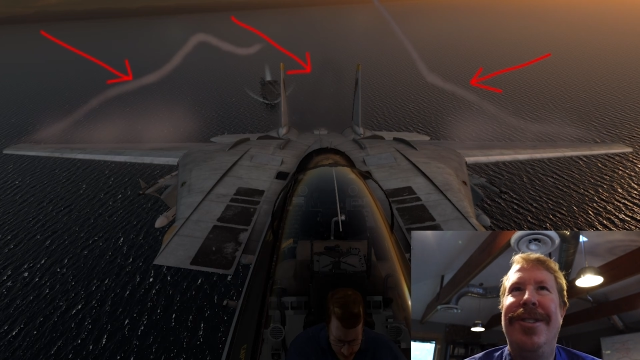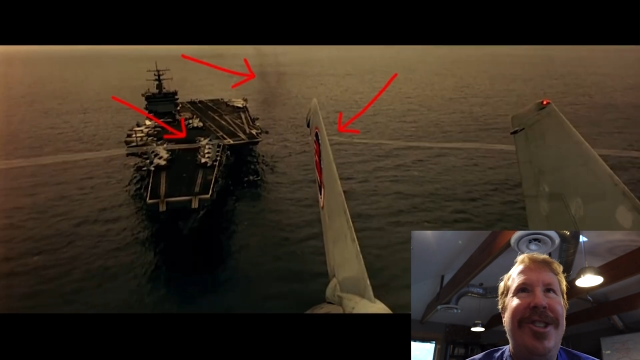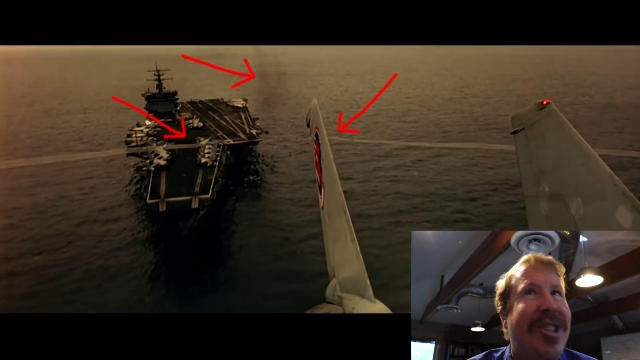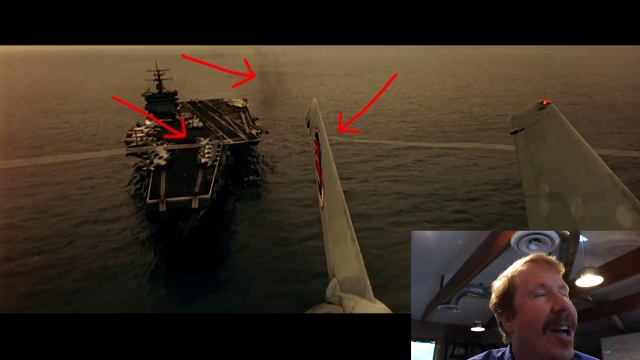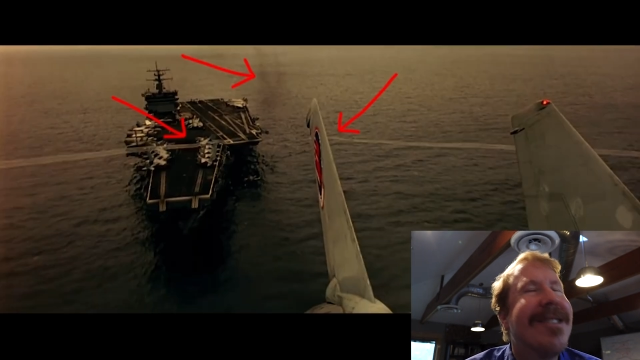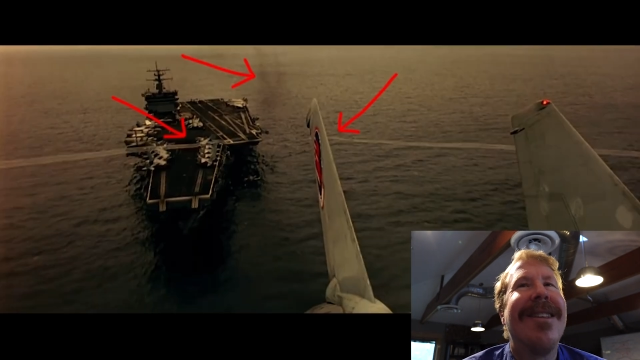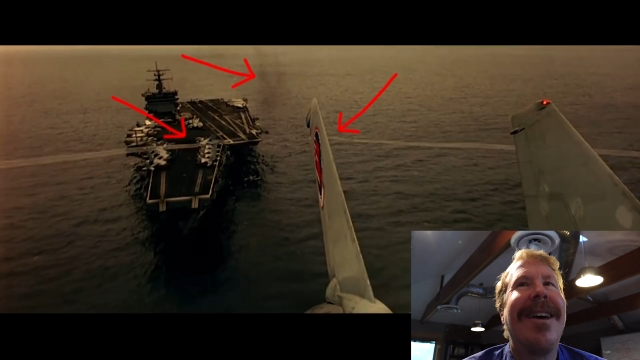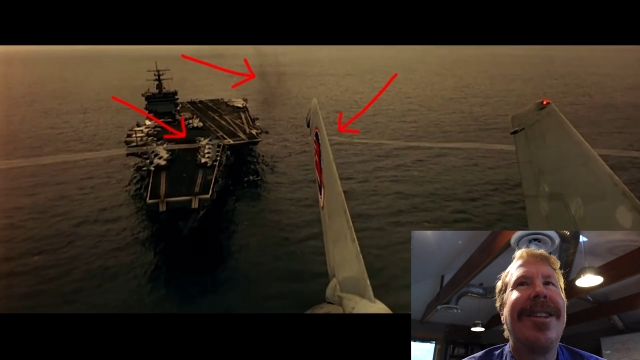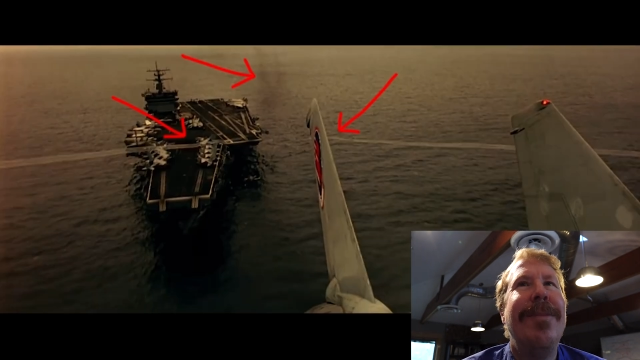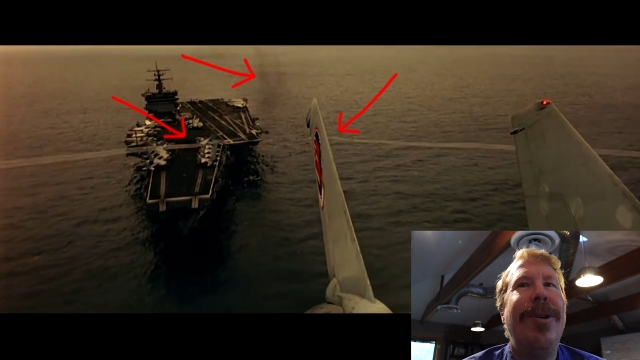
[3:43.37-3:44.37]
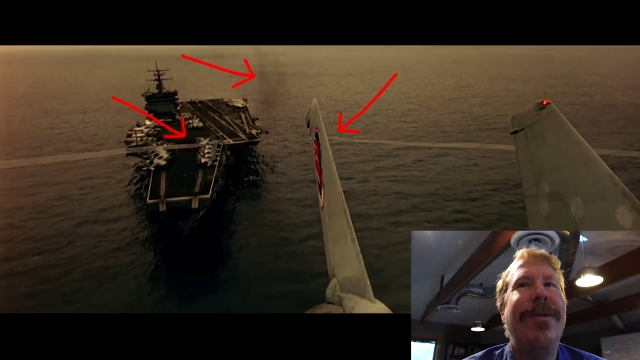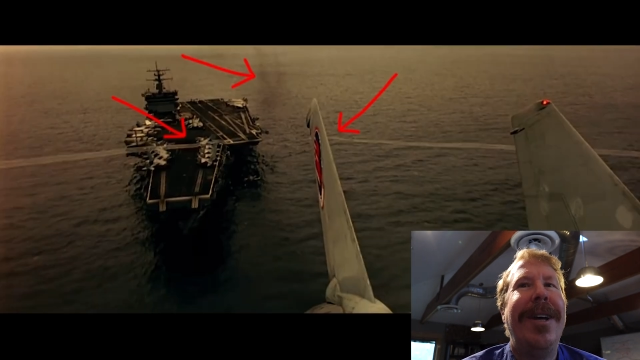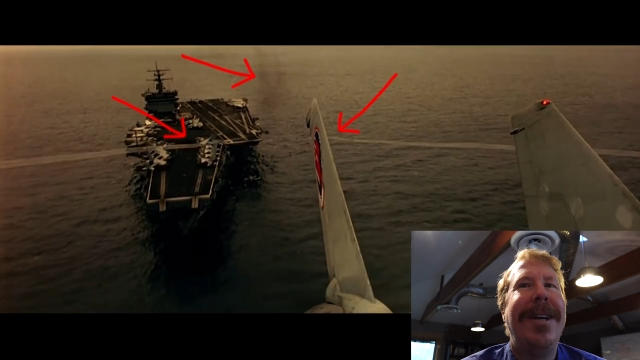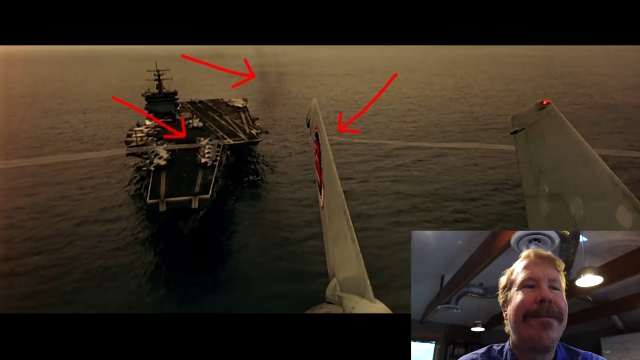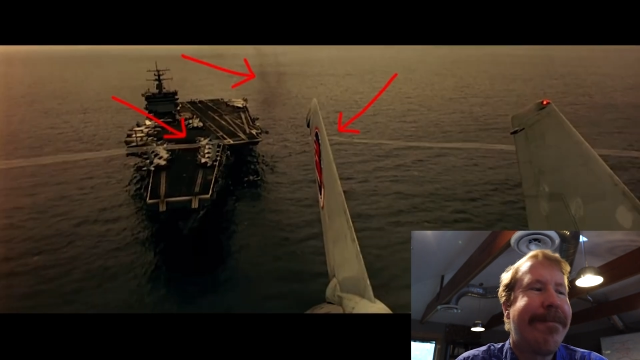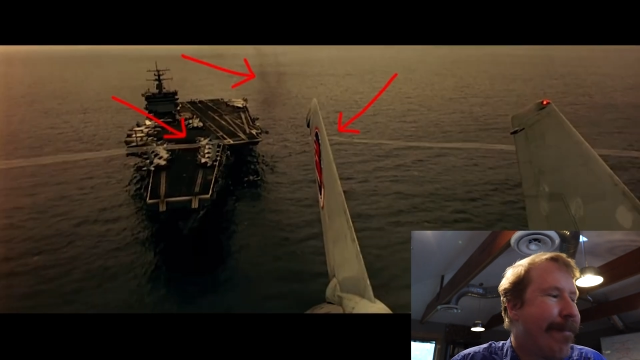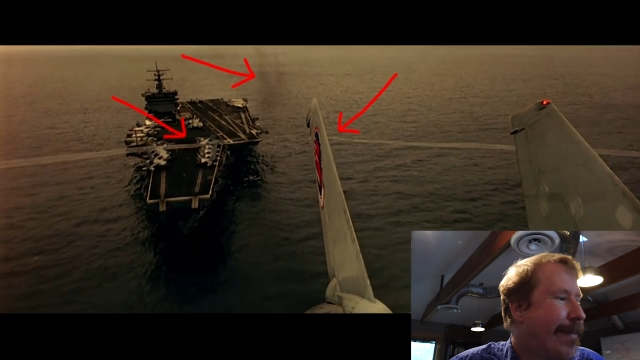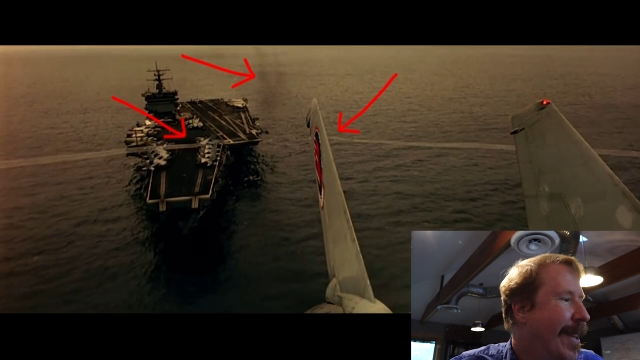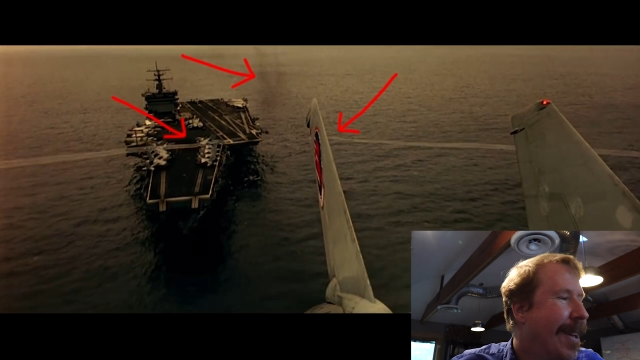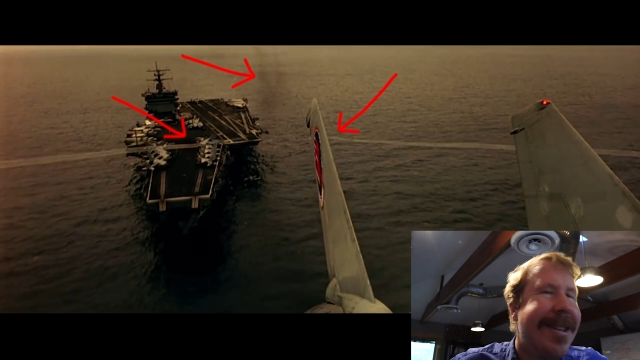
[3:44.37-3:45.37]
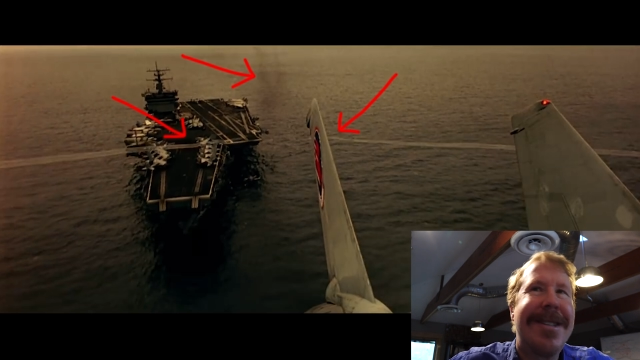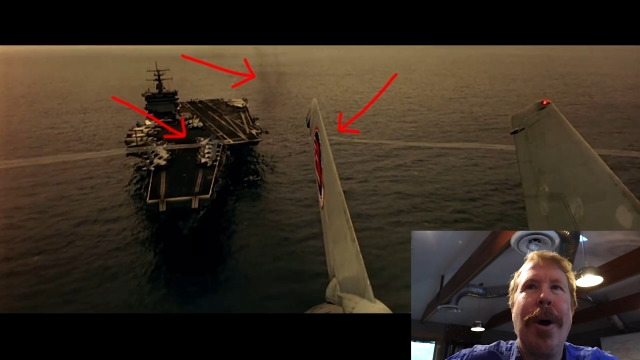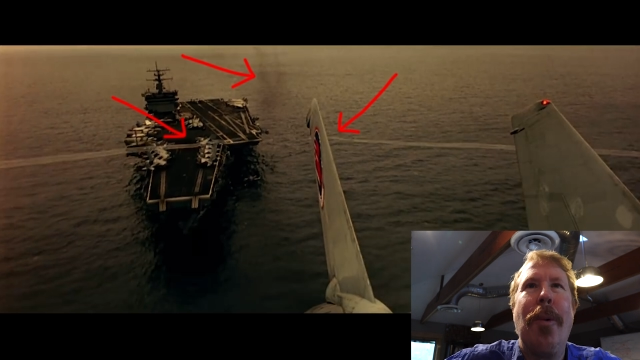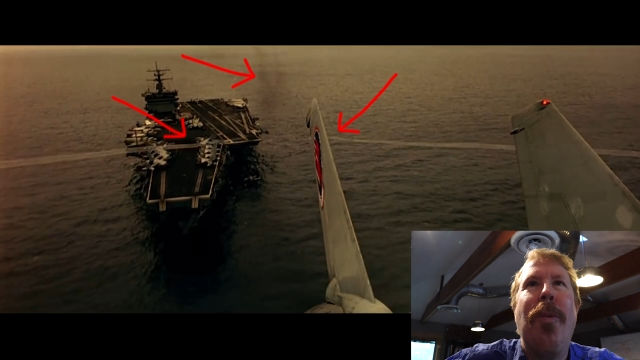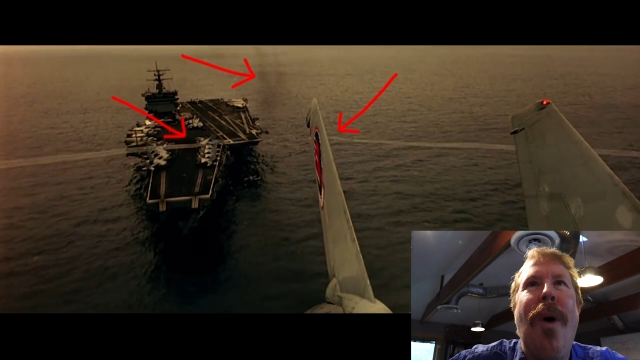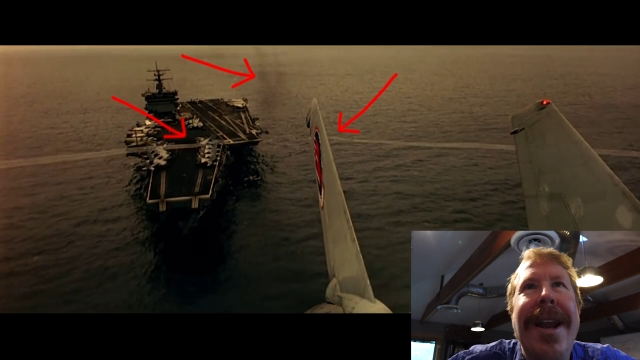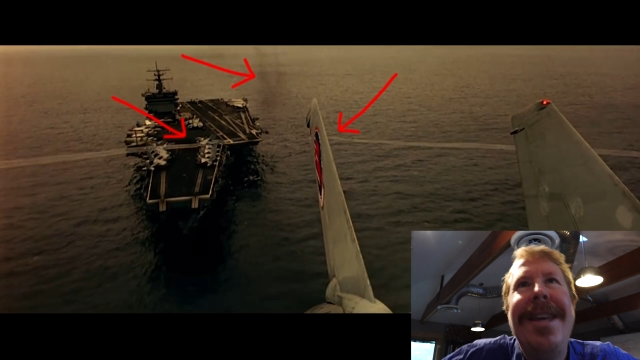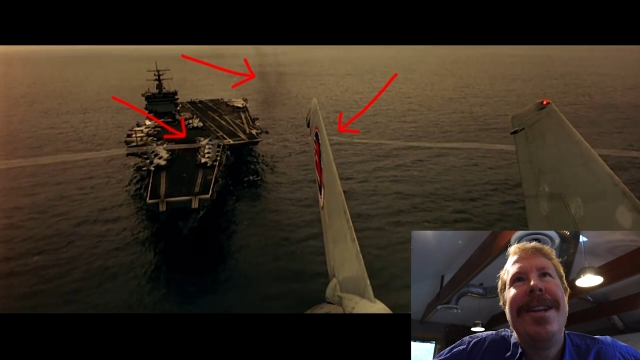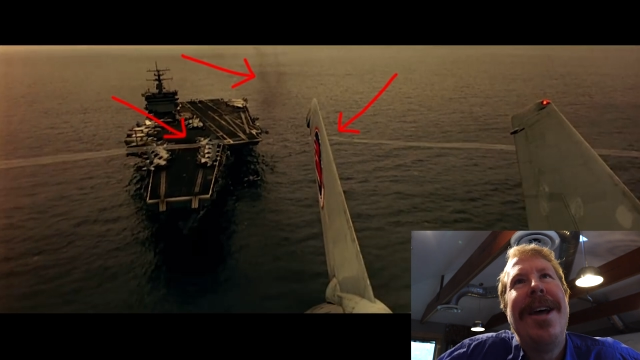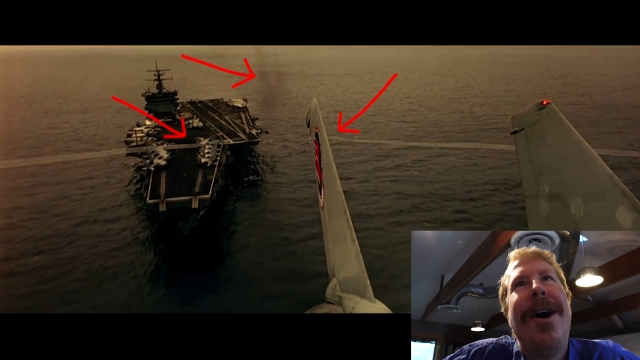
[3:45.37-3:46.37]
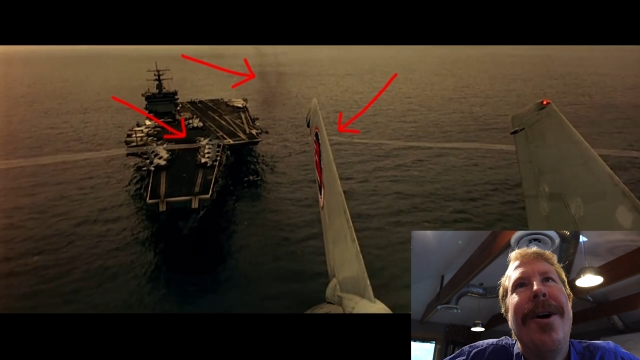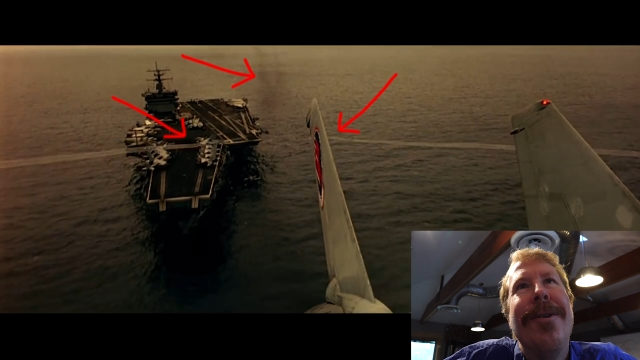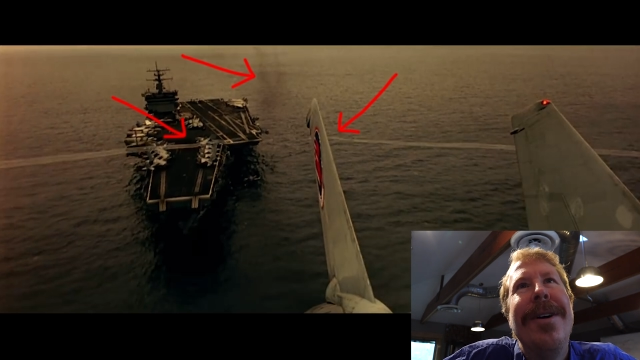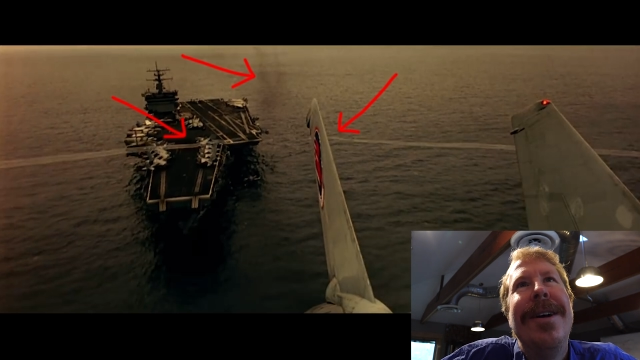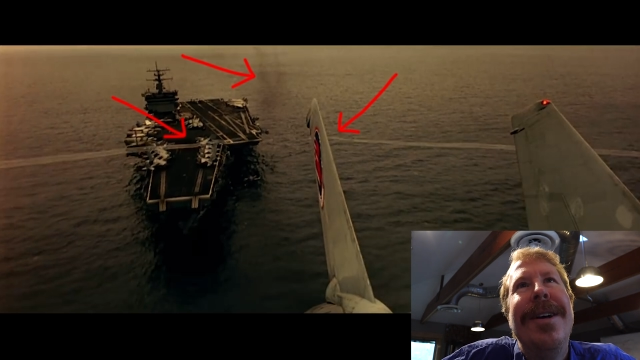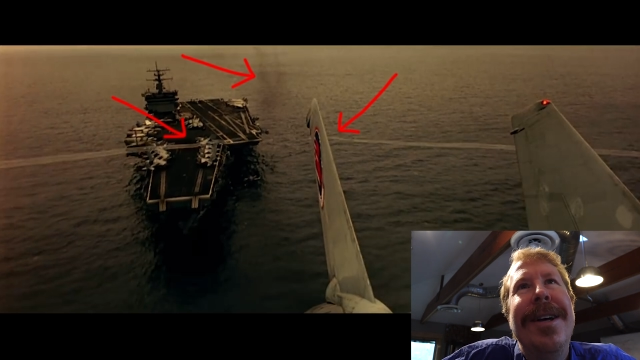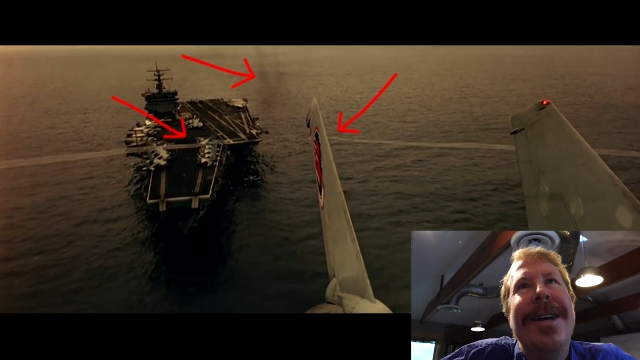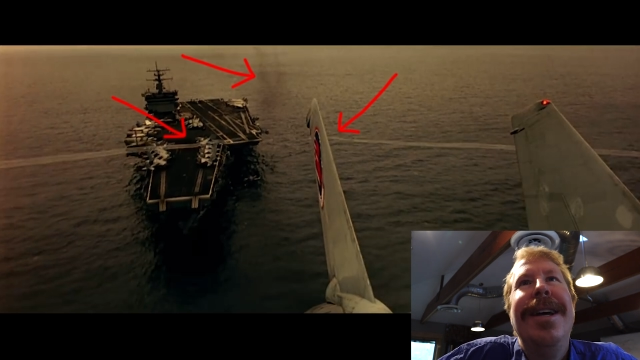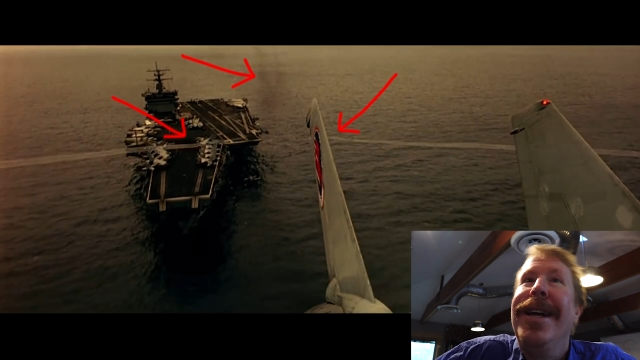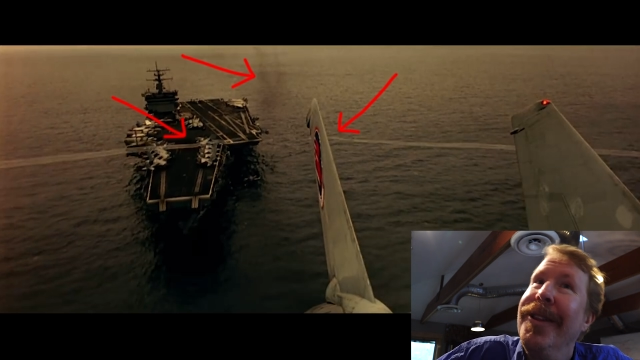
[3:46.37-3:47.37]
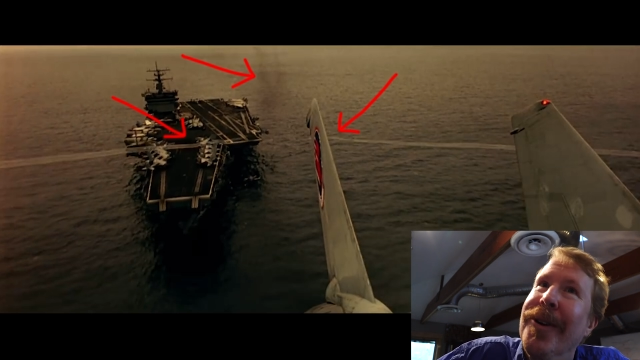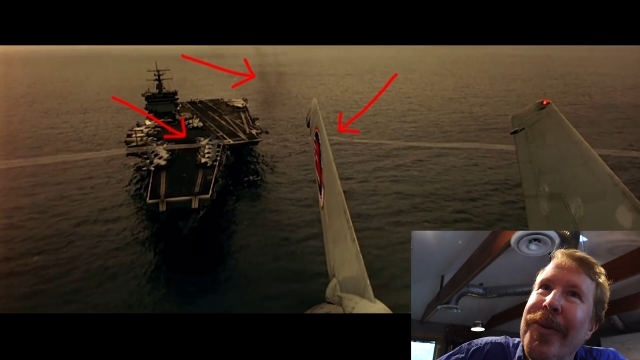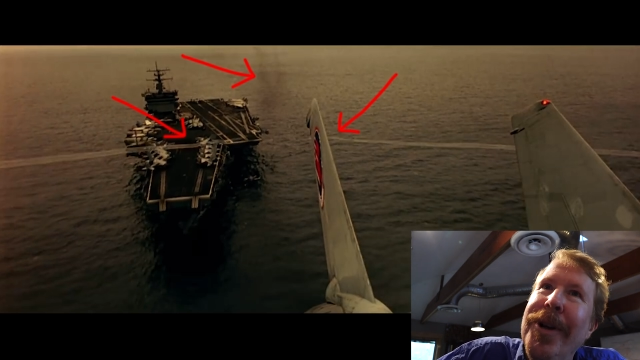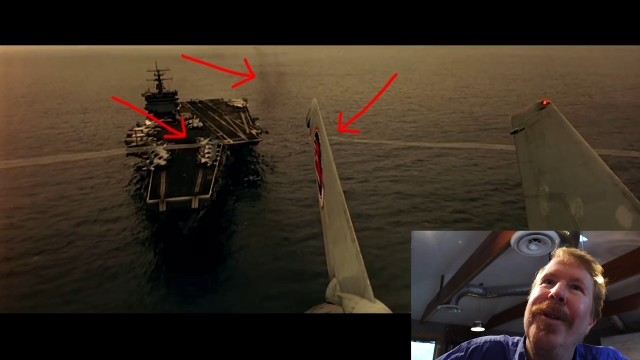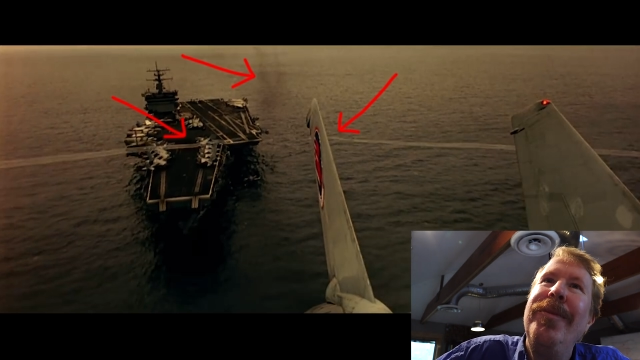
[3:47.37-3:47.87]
Just like the movie. So what do you know? In the real